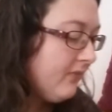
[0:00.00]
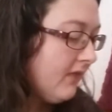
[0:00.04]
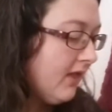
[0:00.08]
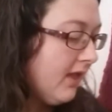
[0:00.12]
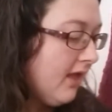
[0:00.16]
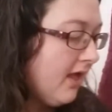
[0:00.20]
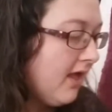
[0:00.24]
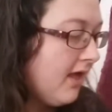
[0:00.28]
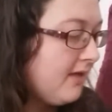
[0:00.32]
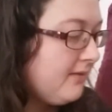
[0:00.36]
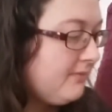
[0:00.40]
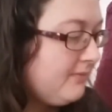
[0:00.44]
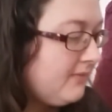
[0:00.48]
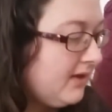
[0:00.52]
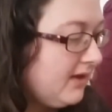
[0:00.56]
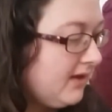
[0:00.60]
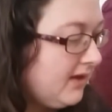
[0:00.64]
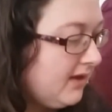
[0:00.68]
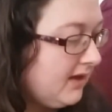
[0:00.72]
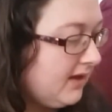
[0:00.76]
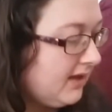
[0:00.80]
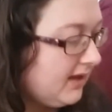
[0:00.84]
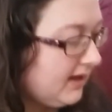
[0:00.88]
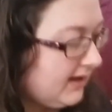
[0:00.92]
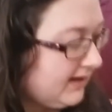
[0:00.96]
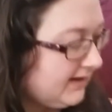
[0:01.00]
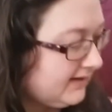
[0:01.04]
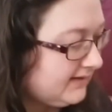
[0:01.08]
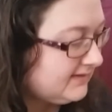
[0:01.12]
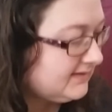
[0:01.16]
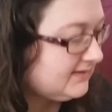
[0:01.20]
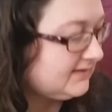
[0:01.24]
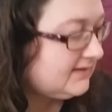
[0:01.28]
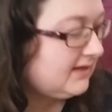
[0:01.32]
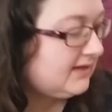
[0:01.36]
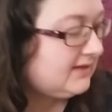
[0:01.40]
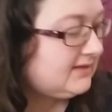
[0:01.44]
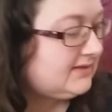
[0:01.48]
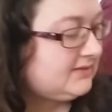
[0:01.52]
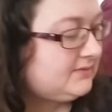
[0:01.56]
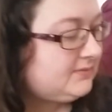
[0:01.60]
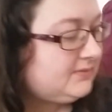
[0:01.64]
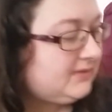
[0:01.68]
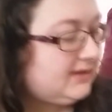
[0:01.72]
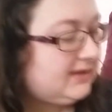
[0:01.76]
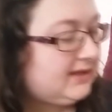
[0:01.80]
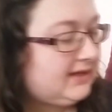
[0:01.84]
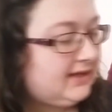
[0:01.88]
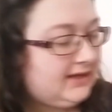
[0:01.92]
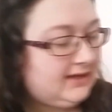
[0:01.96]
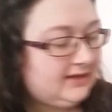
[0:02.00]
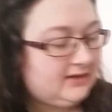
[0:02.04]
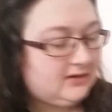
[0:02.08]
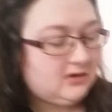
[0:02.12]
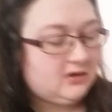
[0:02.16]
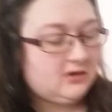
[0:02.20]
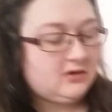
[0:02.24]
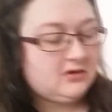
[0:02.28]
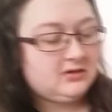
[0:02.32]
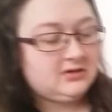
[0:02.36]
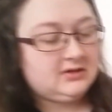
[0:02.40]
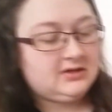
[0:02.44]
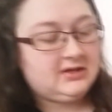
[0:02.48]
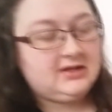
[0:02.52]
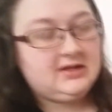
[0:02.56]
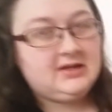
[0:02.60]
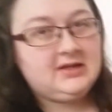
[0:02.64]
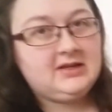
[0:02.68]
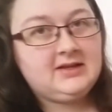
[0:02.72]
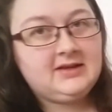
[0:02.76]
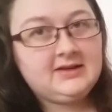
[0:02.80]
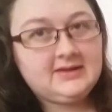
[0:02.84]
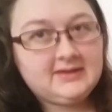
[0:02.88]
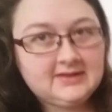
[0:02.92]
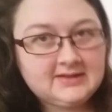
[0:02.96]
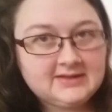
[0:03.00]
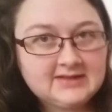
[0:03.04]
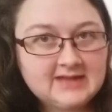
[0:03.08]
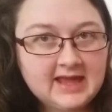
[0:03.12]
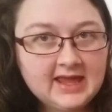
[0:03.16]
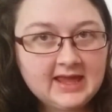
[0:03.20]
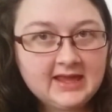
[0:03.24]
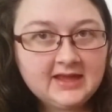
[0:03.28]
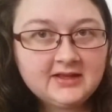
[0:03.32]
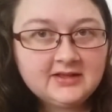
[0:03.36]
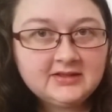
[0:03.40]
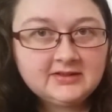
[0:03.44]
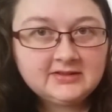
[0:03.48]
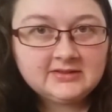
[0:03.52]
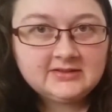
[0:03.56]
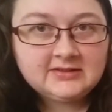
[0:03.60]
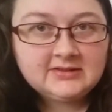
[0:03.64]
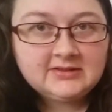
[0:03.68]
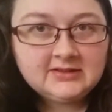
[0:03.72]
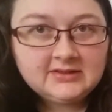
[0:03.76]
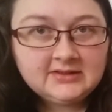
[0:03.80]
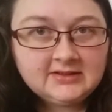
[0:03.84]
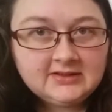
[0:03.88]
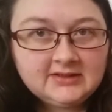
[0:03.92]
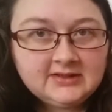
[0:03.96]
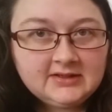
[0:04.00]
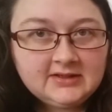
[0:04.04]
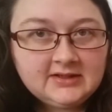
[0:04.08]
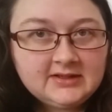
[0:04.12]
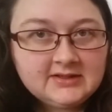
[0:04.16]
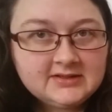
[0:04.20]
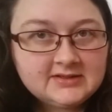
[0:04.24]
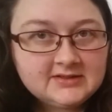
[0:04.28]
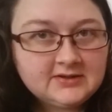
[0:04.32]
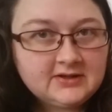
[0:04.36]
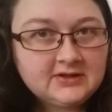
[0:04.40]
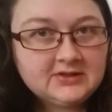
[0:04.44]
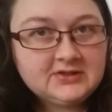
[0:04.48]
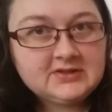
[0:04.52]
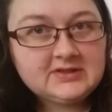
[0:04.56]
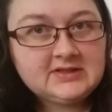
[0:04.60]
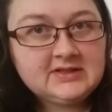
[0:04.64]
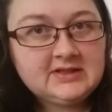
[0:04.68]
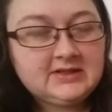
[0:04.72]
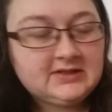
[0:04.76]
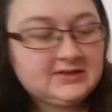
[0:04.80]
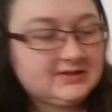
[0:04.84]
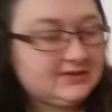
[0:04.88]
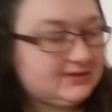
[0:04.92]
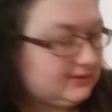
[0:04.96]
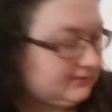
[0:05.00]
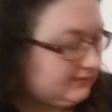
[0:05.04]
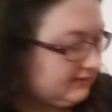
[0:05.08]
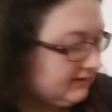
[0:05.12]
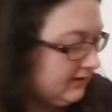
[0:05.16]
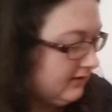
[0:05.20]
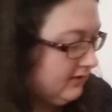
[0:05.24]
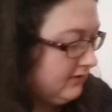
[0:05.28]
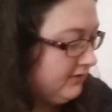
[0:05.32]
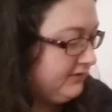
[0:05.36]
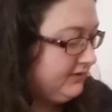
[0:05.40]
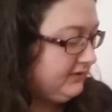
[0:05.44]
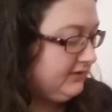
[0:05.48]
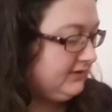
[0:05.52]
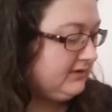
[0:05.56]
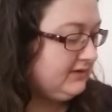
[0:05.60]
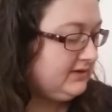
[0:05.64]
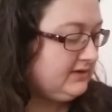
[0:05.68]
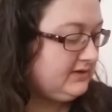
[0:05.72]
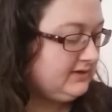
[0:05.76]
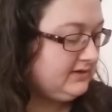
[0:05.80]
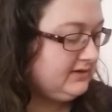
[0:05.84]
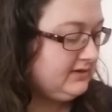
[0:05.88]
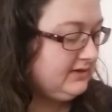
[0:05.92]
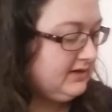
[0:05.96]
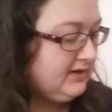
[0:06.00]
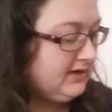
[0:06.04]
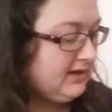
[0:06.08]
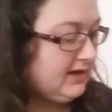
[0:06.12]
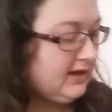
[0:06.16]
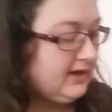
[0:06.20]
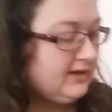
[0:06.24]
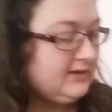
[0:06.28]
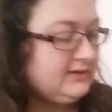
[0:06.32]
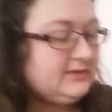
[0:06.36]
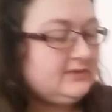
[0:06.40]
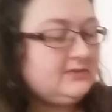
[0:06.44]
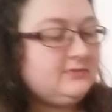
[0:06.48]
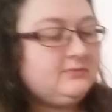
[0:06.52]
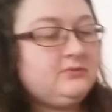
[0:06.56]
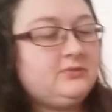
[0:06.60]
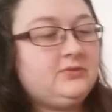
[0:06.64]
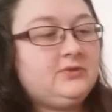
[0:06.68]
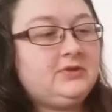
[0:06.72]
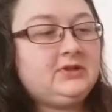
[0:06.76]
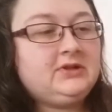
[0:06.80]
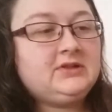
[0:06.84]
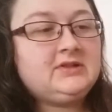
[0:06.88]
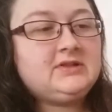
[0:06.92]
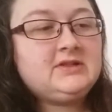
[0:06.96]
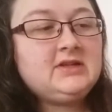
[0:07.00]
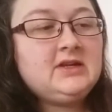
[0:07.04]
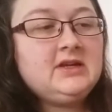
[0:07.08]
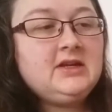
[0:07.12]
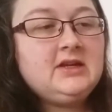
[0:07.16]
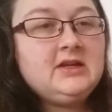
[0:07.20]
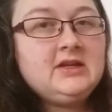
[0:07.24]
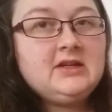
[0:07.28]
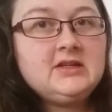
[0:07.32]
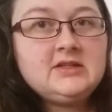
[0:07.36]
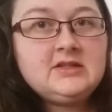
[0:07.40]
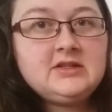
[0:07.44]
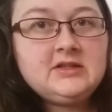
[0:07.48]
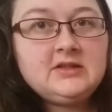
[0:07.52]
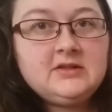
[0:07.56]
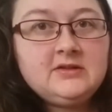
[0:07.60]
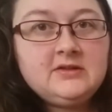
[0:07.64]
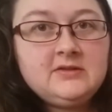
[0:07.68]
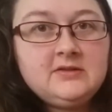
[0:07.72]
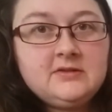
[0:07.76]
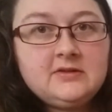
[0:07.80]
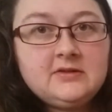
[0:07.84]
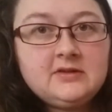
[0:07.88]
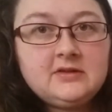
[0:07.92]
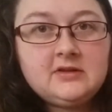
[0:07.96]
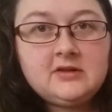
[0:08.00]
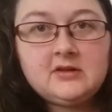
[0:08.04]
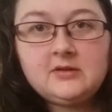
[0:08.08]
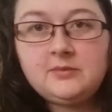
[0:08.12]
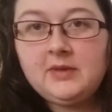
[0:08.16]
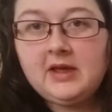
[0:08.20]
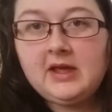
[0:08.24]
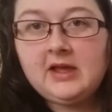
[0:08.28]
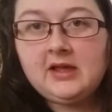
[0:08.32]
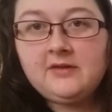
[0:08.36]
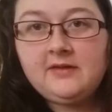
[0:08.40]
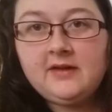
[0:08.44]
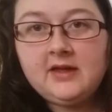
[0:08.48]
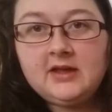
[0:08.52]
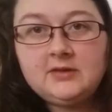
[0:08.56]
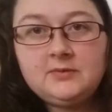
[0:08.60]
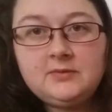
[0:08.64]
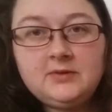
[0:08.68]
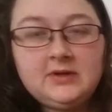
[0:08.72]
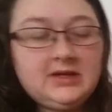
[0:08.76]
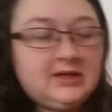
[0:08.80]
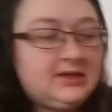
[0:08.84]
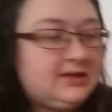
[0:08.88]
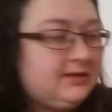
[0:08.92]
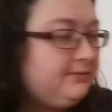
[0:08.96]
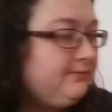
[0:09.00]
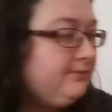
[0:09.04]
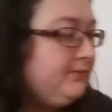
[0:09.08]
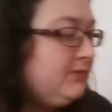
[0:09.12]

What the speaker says: I had started working on the tail, so I just need to sew that on at some point to the back of Hedwig.